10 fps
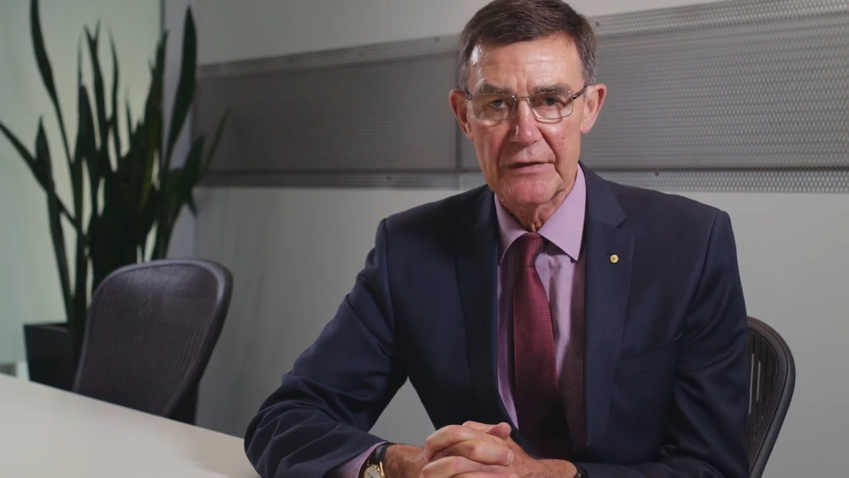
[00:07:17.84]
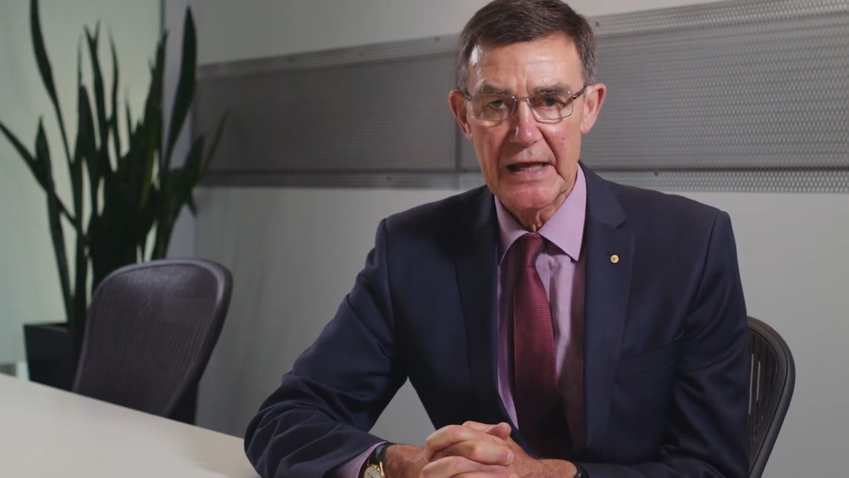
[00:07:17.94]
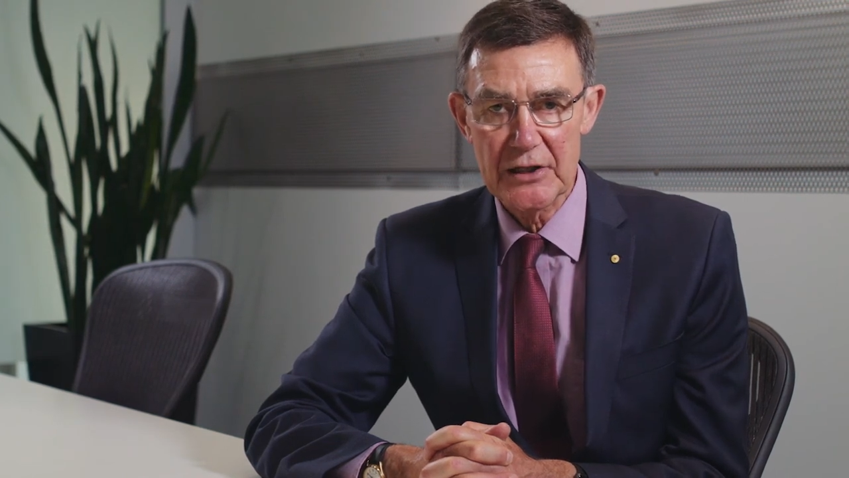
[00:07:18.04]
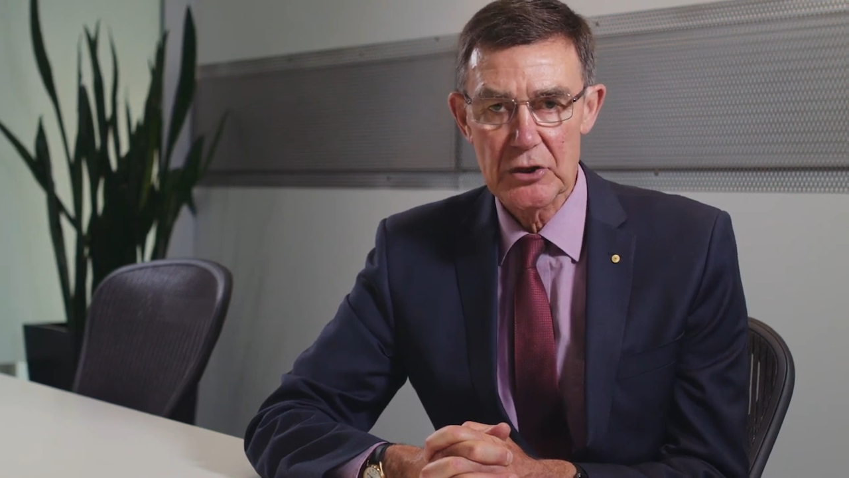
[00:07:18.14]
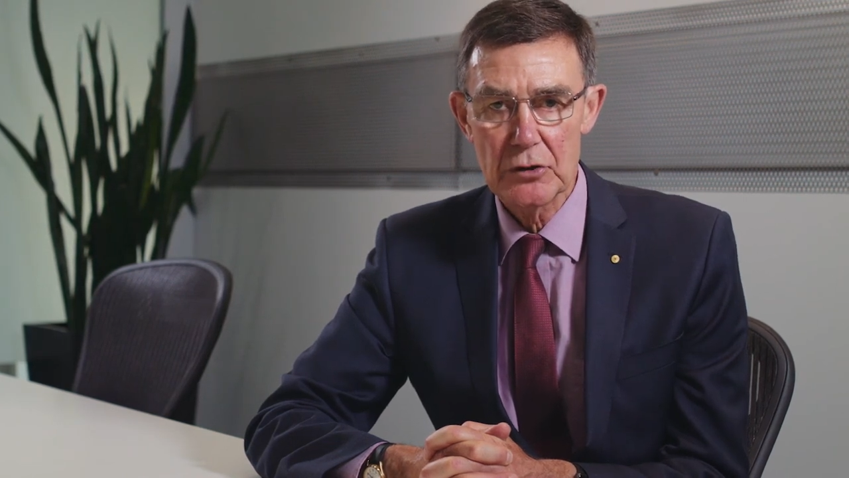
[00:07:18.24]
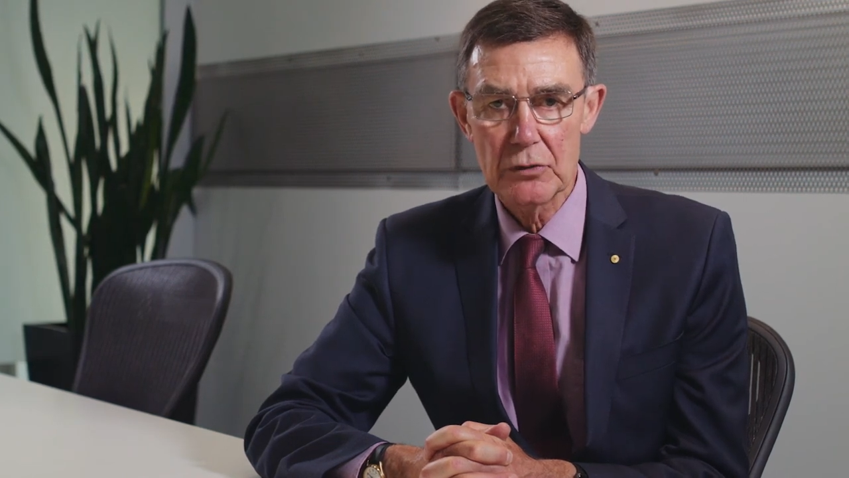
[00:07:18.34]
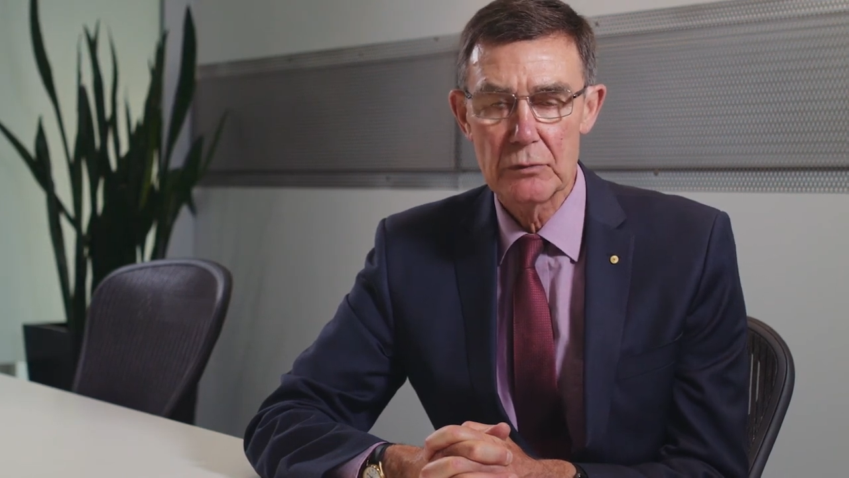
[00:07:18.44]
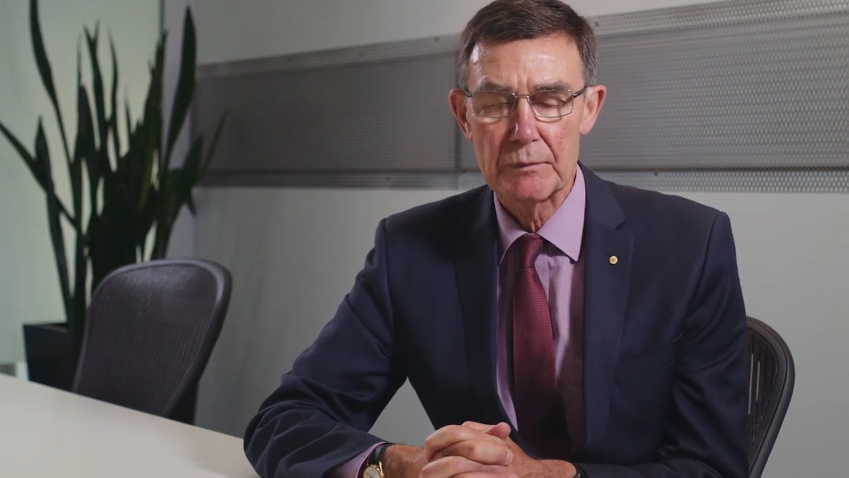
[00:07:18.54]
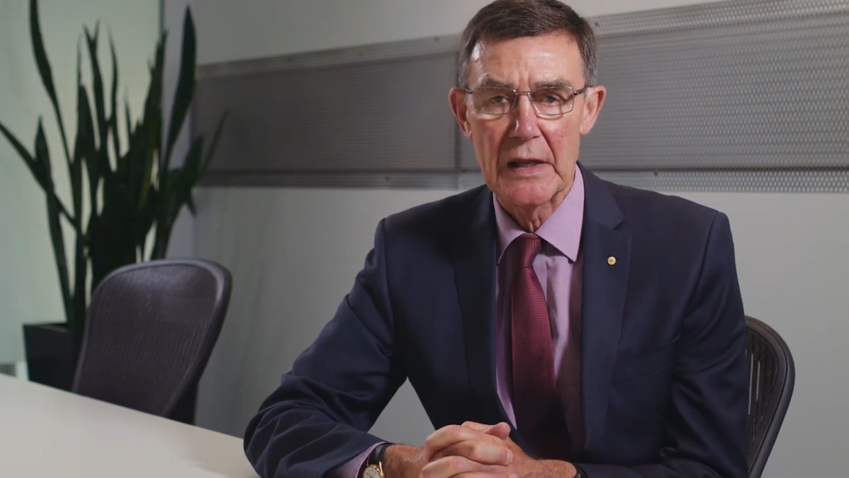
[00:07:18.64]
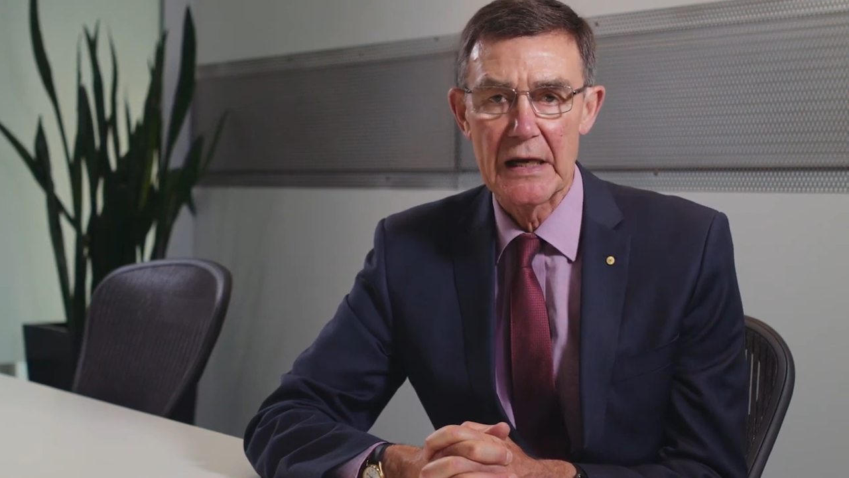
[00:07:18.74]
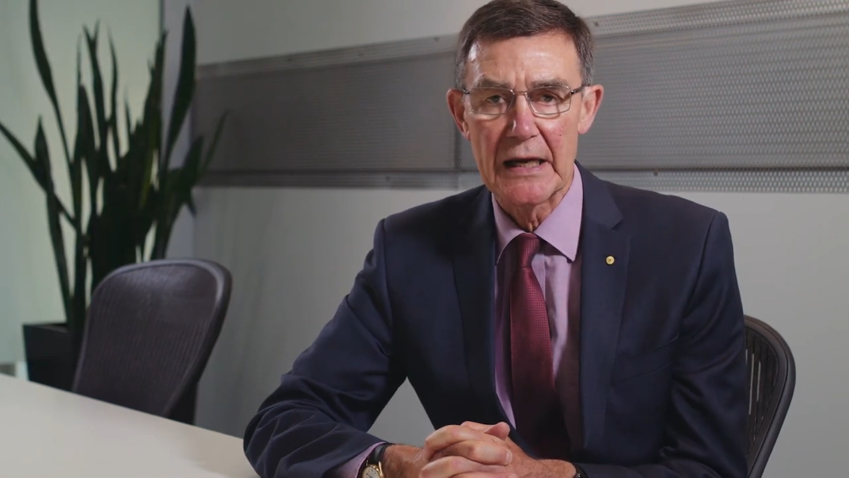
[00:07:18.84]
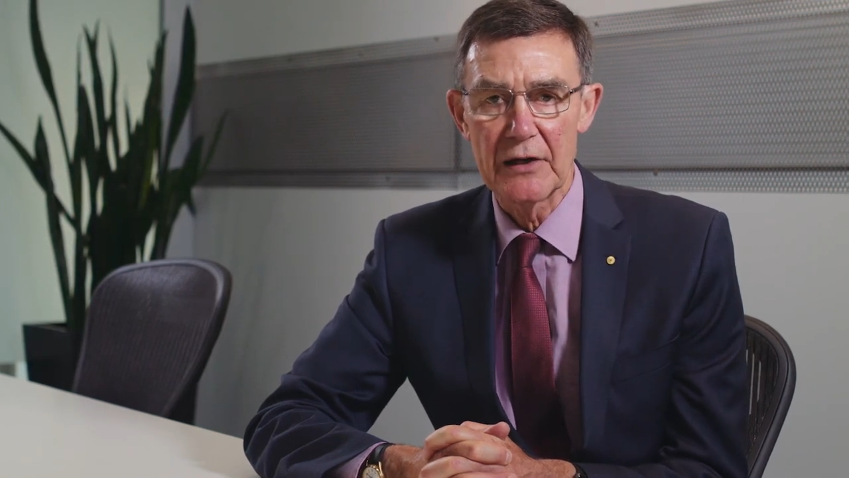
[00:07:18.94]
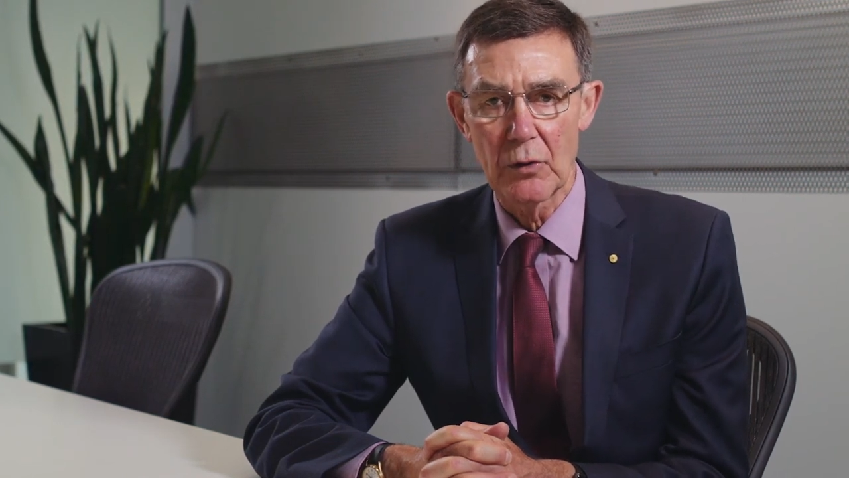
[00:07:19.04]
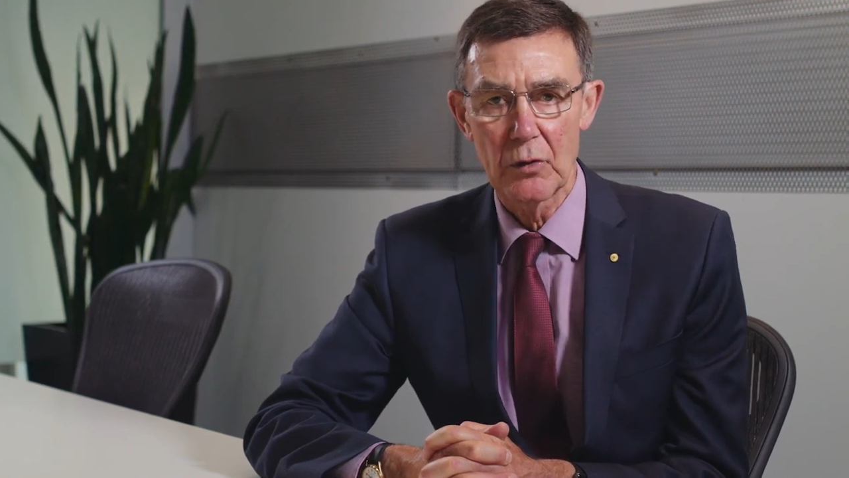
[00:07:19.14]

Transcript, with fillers: Thank you and